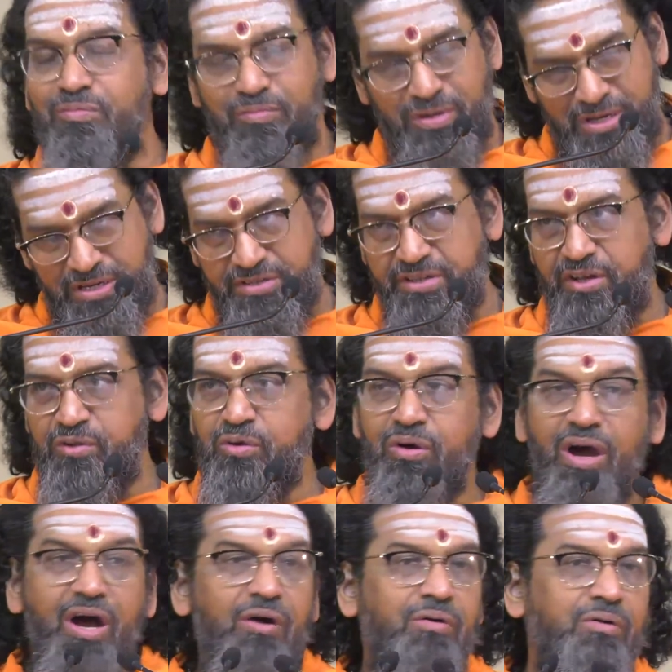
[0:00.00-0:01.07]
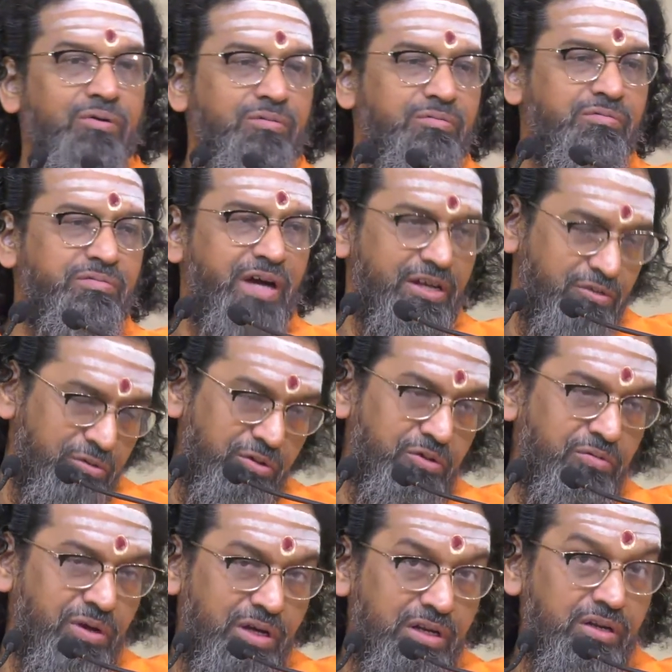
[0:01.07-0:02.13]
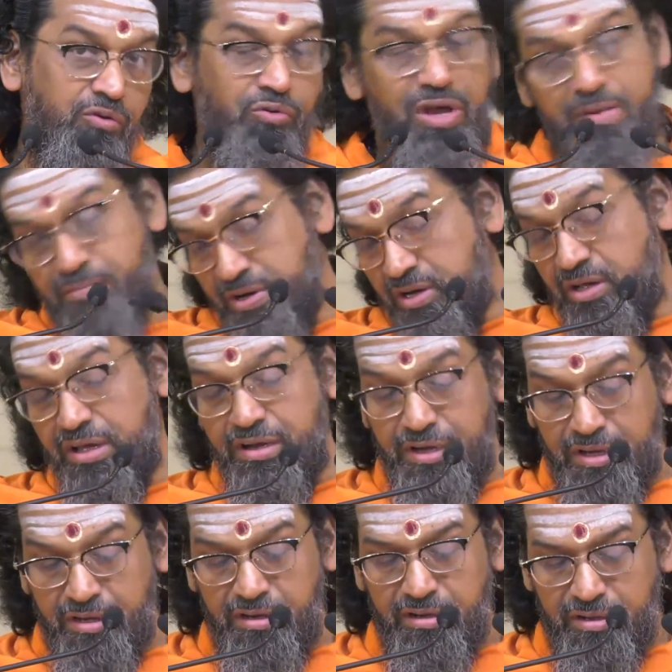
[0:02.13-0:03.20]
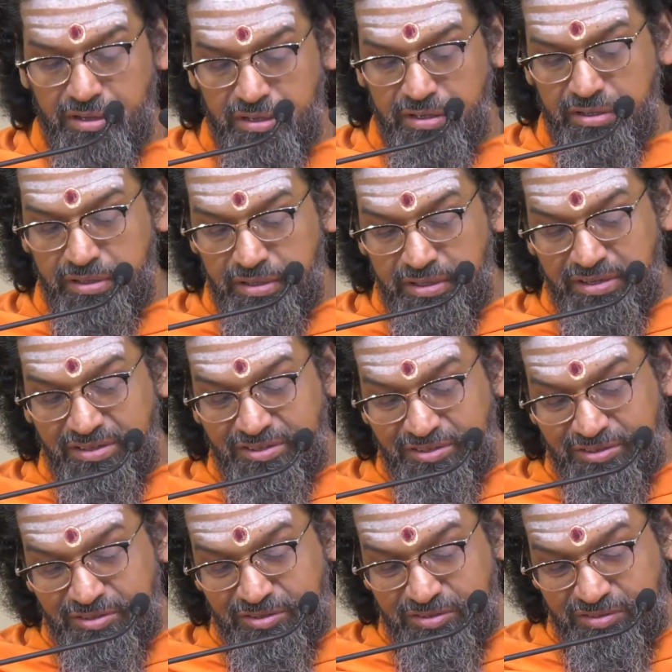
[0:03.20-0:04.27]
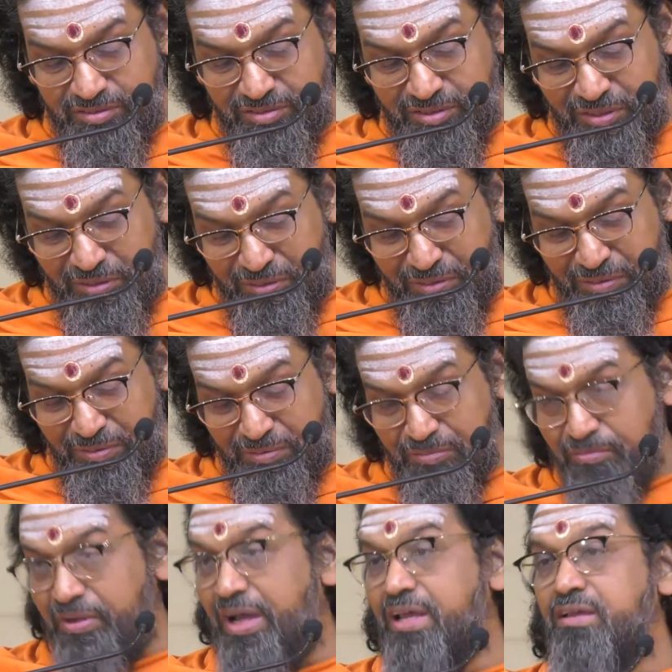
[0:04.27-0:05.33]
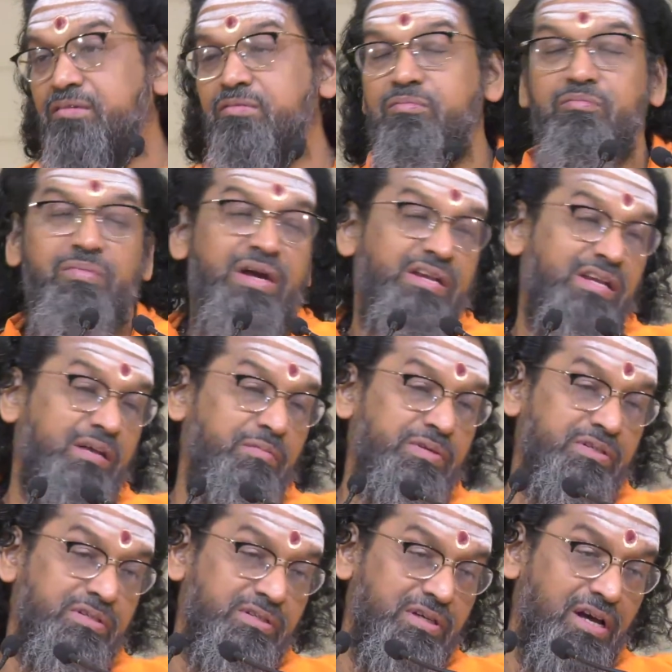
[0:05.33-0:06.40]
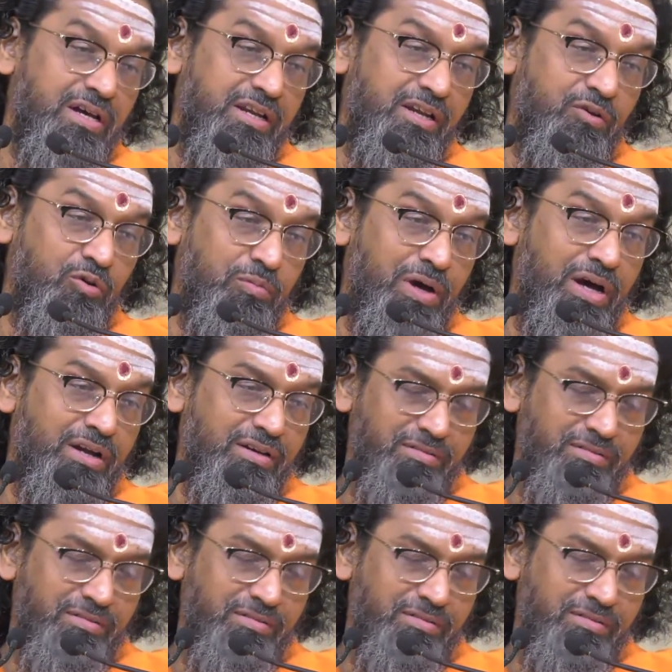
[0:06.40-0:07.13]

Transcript: I'll tell you how. Why should you hurry? No, I'm in a hurry. So, why? My name is Hari Kumar.